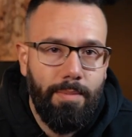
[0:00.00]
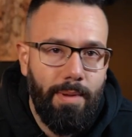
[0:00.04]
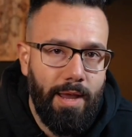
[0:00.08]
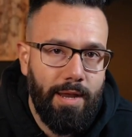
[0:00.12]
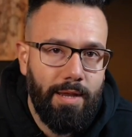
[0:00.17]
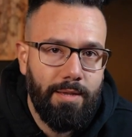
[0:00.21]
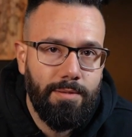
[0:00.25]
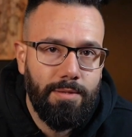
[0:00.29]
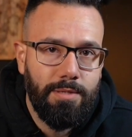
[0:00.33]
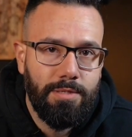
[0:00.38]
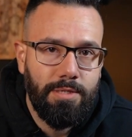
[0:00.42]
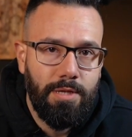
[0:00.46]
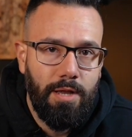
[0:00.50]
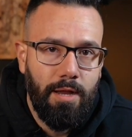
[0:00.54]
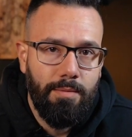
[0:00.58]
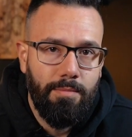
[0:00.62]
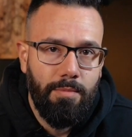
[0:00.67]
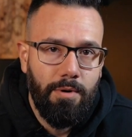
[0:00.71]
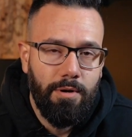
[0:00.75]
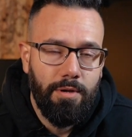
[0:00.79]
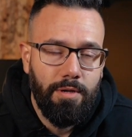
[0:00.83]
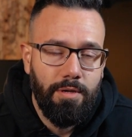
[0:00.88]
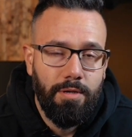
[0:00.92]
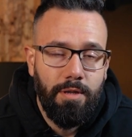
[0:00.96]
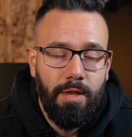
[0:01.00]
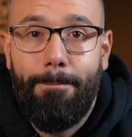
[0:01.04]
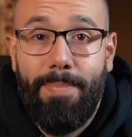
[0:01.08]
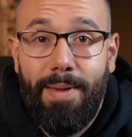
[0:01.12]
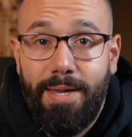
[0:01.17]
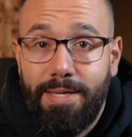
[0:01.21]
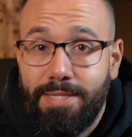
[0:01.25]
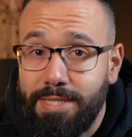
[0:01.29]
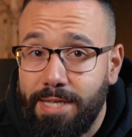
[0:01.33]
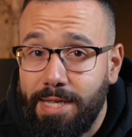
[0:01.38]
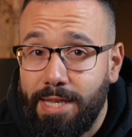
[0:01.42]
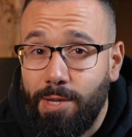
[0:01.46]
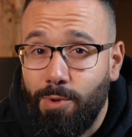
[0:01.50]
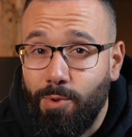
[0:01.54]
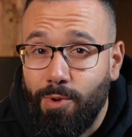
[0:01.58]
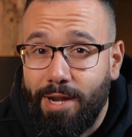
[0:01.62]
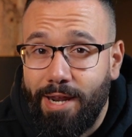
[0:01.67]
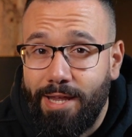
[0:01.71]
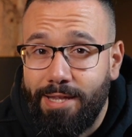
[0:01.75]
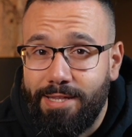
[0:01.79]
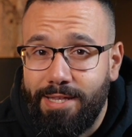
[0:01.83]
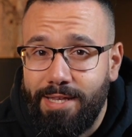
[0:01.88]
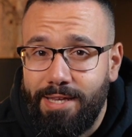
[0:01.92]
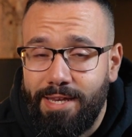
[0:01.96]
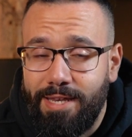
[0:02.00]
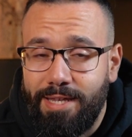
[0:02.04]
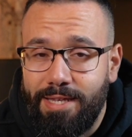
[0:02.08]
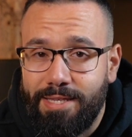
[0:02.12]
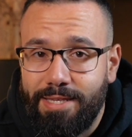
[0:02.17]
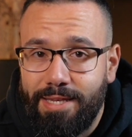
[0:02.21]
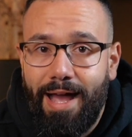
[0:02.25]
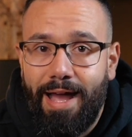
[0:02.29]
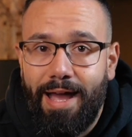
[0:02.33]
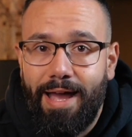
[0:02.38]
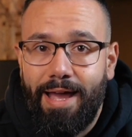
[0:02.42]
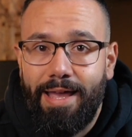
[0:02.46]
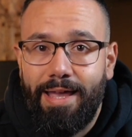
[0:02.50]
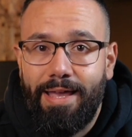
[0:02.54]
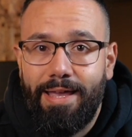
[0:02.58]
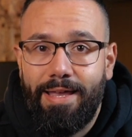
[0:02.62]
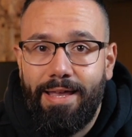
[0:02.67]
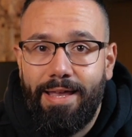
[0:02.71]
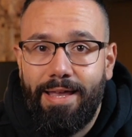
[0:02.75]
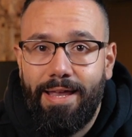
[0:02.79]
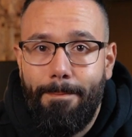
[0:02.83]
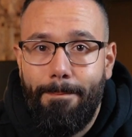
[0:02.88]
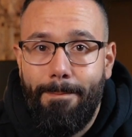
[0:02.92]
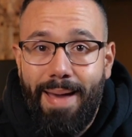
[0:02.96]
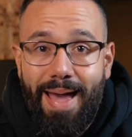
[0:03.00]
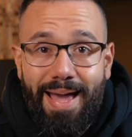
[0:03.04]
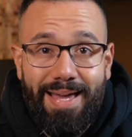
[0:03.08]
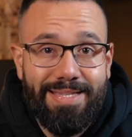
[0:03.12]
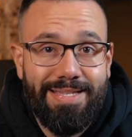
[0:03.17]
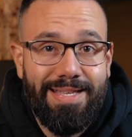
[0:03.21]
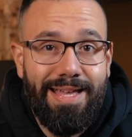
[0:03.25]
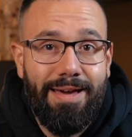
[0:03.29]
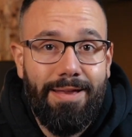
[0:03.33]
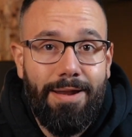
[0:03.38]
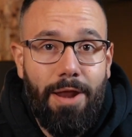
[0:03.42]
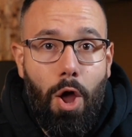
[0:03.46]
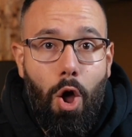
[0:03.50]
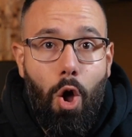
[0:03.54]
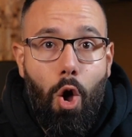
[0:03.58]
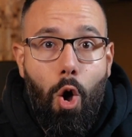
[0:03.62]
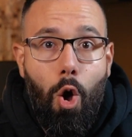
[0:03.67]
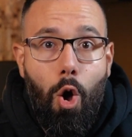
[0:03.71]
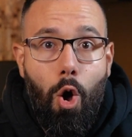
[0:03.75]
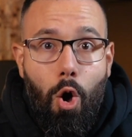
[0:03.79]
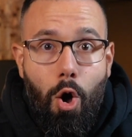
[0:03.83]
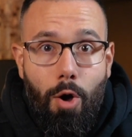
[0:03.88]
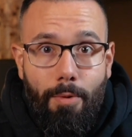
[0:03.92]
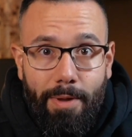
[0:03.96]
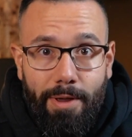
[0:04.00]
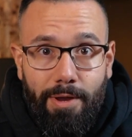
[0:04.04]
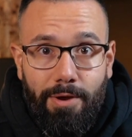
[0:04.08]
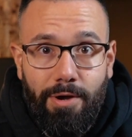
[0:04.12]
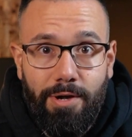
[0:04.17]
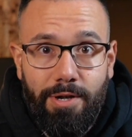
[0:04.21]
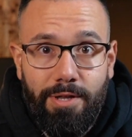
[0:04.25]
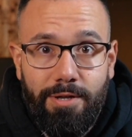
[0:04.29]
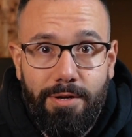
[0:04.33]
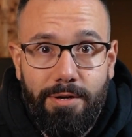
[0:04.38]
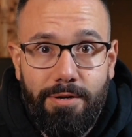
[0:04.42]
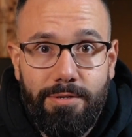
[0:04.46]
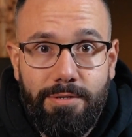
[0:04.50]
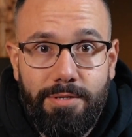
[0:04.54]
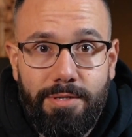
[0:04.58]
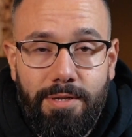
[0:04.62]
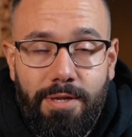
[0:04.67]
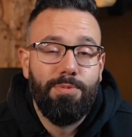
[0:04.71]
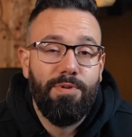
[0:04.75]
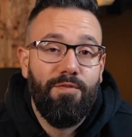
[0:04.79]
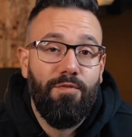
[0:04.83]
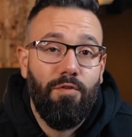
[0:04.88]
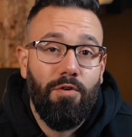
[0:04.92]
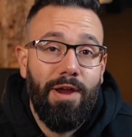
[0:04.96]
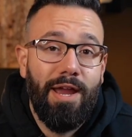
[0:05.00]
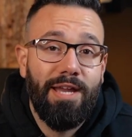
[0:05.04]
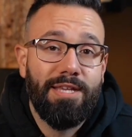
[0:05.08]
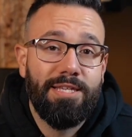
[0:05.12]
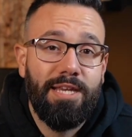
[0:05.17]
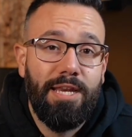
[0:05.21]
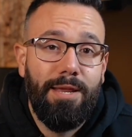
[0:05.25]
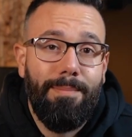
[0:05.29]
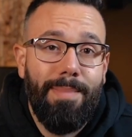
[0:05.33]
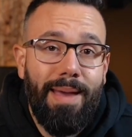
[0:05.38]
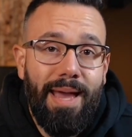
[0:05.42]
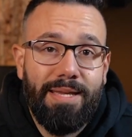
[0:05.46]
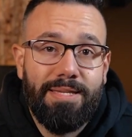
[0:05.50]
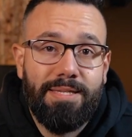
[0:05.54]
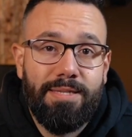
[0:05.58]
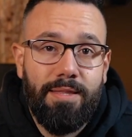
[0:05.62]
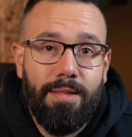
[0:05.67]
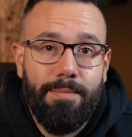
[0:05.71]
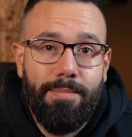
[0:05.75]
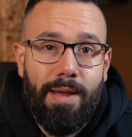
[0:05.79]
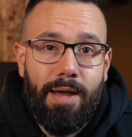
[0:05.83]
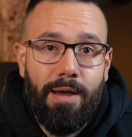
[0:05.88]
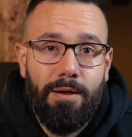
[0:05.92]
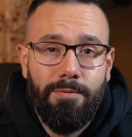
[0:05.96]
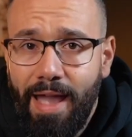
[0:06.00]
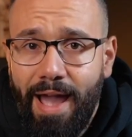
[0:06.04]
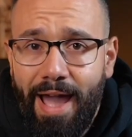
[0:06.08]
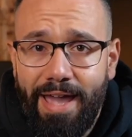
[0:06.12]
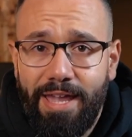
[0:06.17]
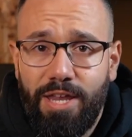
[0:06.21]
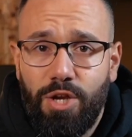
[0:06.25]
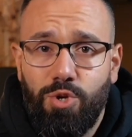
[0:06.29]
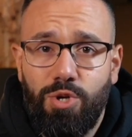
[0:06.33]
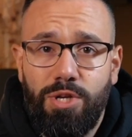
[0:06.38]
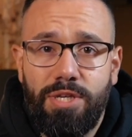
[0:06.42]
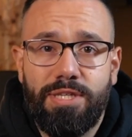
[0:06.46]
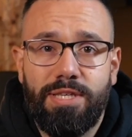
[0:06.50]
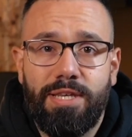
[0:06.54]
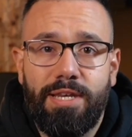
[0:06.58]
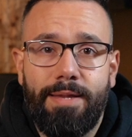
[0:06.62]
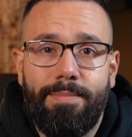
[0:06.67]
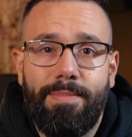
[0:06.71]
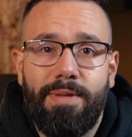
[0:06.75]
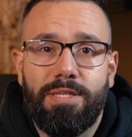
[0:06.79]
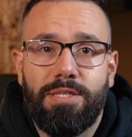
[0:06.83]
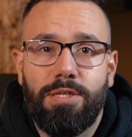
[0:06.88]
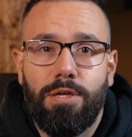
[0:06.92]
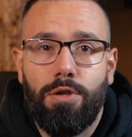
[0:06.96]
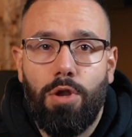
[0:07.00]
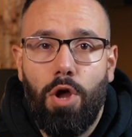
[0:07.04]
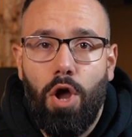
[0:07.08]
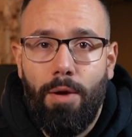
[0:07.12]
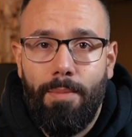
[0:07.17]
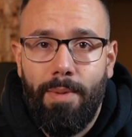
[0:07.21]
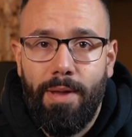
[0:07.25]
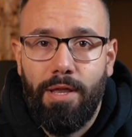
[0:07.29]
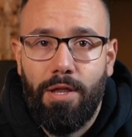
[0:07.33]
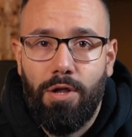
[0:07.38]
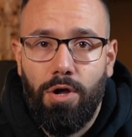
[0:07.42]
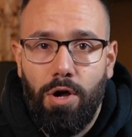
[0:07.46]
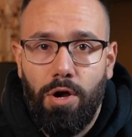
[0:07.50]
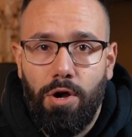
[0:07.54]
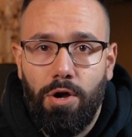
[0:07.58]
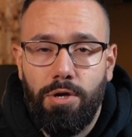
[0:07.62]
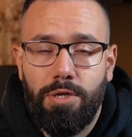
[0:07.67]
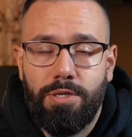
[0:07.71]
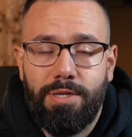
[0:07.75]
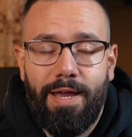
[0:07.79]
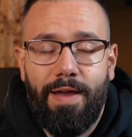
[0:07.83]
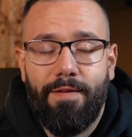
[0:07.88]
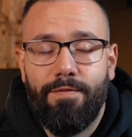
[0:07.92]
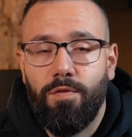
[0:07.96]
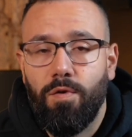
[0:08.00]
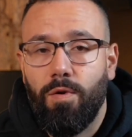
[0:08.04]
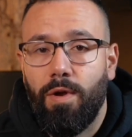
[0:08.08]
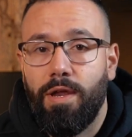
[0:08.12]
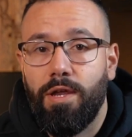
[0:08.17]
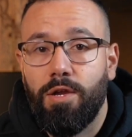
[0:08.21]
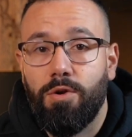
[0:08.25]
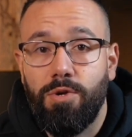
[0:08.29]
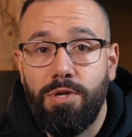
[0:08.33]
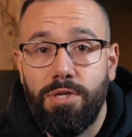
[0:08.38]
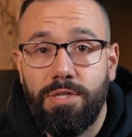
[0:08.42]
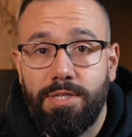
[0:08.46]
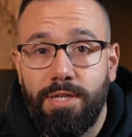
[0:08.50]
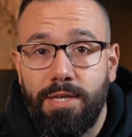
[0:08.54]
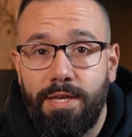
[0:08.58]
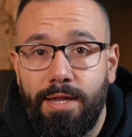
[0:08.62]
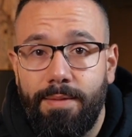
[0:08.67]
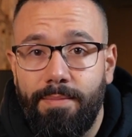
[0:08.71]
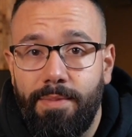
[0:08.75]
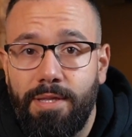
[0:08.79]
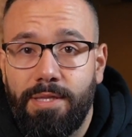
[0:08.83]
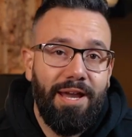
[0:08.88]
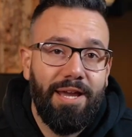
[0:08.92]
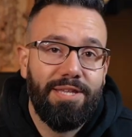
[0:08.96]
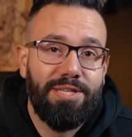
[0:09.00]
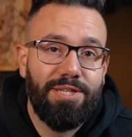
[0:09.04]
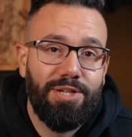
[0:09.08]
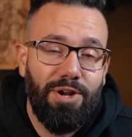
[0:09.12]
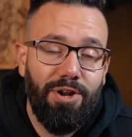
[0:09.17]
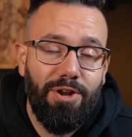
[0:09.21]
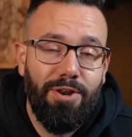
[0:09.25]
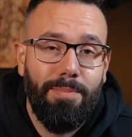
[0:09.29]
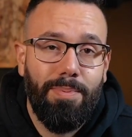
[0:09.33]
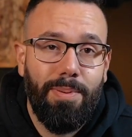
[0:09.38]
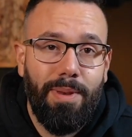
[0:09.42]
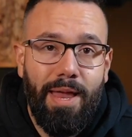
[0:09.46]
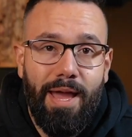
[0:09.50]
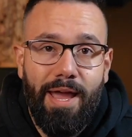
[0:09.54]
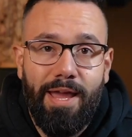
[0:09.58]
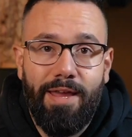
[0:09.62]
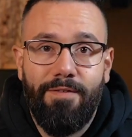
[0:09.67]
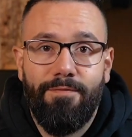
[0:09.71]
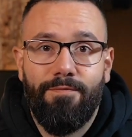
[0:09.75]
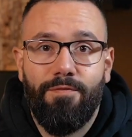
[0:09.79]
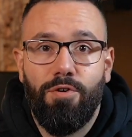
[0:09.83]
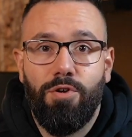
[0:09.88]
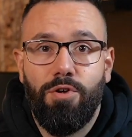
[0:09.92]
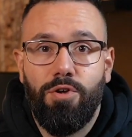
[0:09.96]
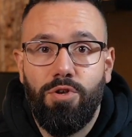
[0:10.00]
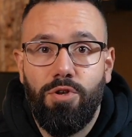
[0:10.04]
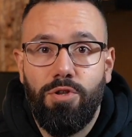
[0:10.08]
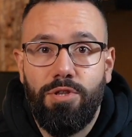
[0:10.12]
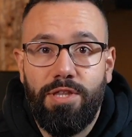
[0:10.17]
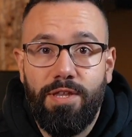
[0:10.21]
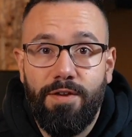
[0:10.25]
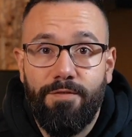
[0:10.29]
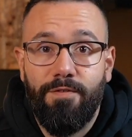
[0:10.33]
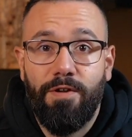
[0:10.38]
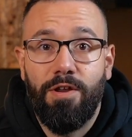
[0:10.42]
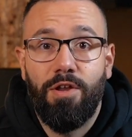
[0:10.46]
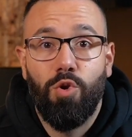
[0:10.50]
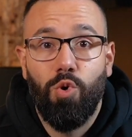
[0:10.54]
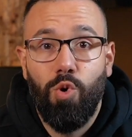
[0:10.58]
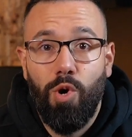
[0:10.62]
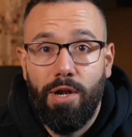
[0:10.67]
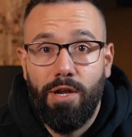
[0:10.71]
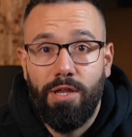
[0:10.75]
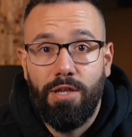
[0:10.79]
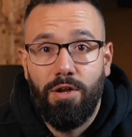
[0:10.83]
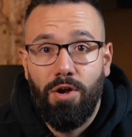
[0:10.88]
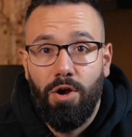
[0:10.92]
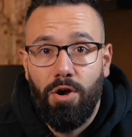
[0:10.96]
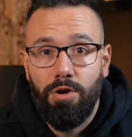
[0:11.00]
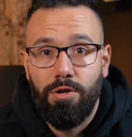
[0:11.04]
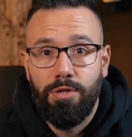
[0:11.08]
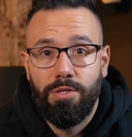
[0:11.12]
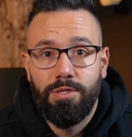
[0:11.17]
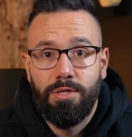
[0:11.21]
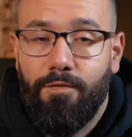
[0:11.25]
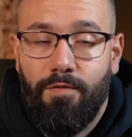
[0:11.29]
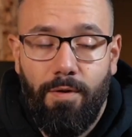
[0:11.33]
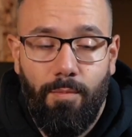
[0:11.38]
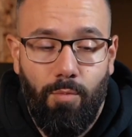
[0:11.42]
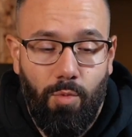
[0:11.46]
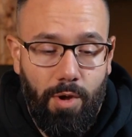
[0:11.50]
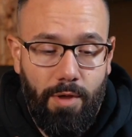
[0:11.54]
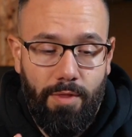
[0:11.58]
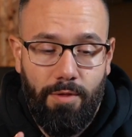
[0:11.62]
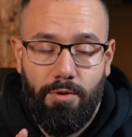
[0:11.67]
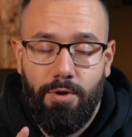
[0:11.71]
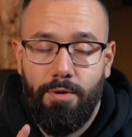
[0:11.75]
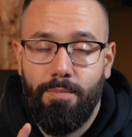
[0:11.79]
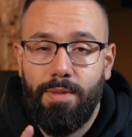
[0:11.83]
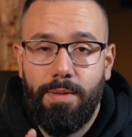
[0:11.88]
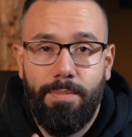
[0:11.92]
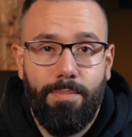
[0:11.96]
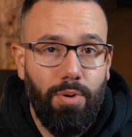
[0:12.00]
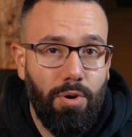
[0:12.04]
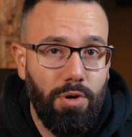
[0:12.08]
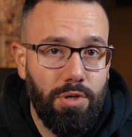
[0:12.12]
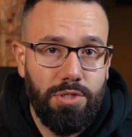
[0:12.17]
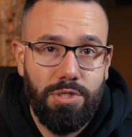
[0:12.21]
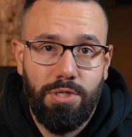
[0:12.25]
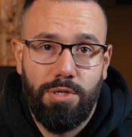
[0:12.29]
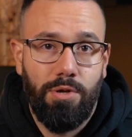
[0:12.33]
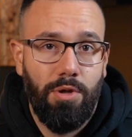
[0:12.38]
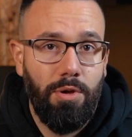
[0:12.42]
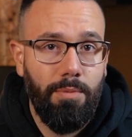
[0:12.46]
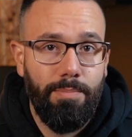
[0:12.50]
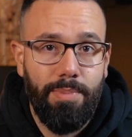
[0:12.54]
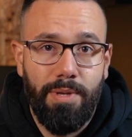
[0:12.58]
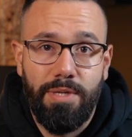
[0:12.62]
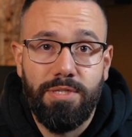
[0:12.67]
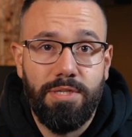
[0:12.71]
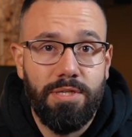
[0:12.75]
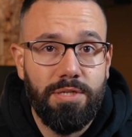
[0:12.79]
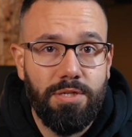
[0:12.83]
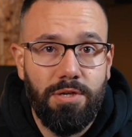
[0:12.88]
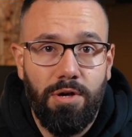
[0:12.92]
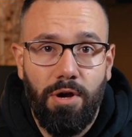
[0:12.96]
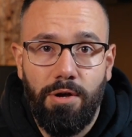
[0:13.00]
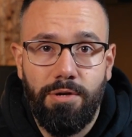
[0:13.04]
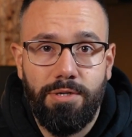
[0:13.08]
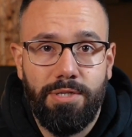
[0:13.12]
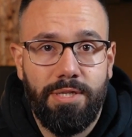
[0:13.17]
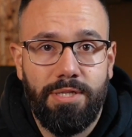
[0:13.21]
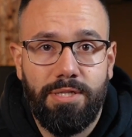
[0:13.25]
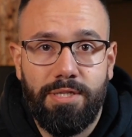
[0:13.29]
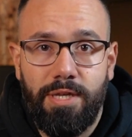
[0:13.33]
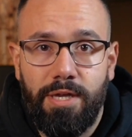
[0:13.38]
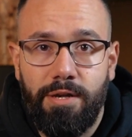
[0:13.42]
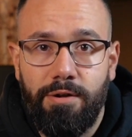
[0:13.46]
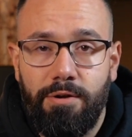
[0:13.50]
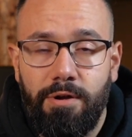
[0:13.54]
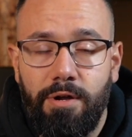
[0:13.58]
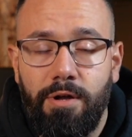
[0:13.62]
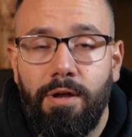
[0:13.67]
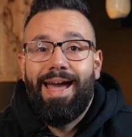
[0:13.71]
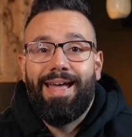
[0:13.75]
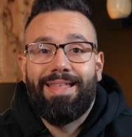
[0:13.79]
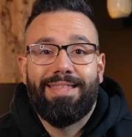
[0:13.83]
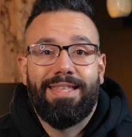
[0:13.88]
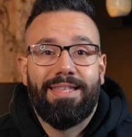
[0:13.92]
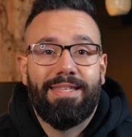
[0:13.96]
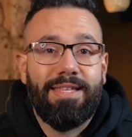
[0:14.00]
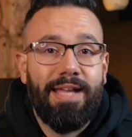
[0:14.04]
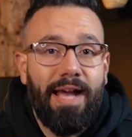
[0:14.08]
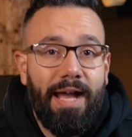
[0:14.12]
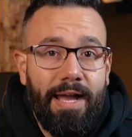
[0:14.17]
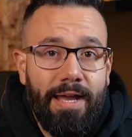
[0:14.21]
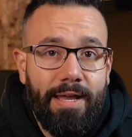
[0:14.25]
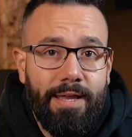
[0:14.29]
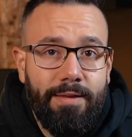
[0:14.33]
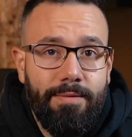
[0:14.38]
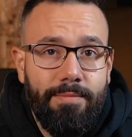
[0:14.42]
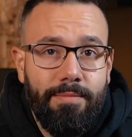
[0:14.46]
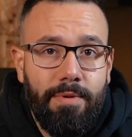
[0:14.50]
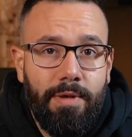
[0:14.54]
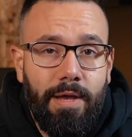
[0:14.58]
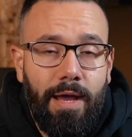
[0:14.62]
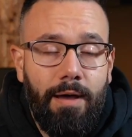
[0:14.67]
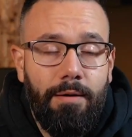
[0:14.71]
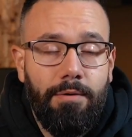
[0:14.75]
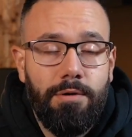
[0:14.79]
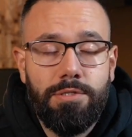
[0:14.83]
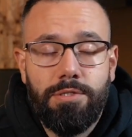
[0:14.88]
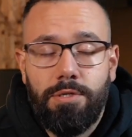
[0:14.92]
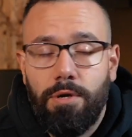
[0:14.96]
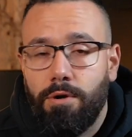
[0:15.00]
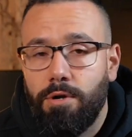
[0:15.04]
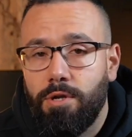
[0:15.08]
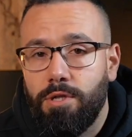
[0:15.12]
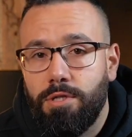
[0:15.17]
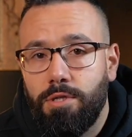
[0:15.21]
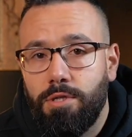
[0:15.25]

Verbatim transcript: it back in the stock market? Basically what I did is I maxed out all my credit cards. So before actually maxing them out, I increased limits on all my cards. After I increased the limit, I started applying for different credit cards, from whether it be personal, business cards, etc. At the time, I was already